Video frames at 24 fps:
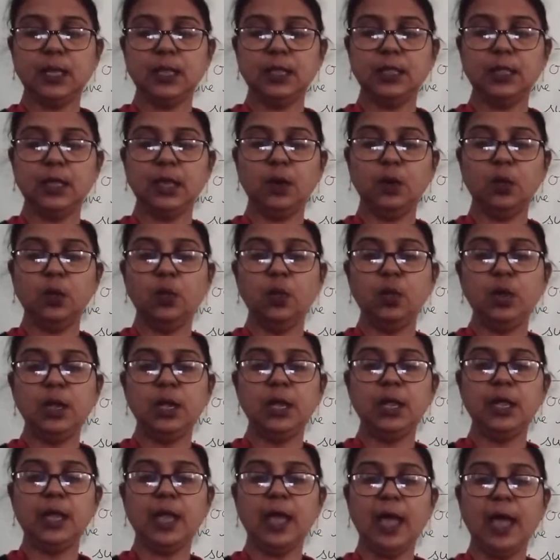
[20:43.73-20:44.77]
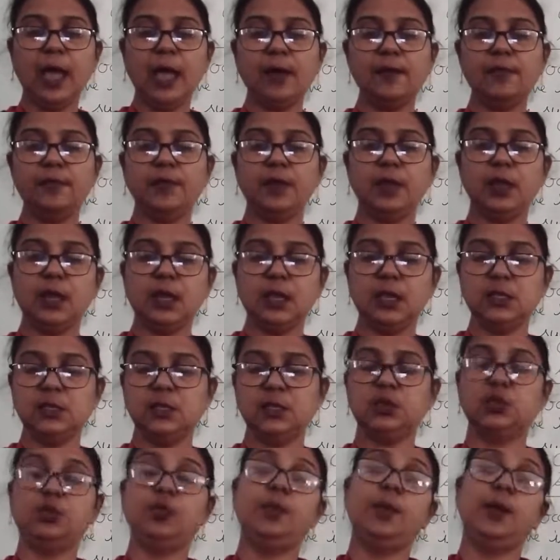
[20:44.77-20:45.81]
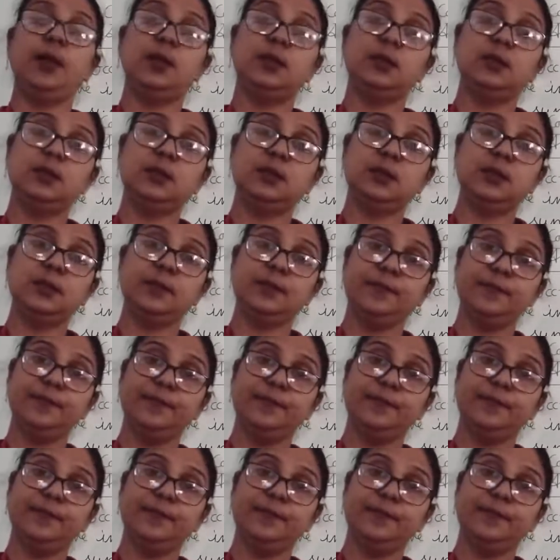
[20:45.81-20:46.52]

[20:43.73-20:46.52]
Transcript: they only have instruments.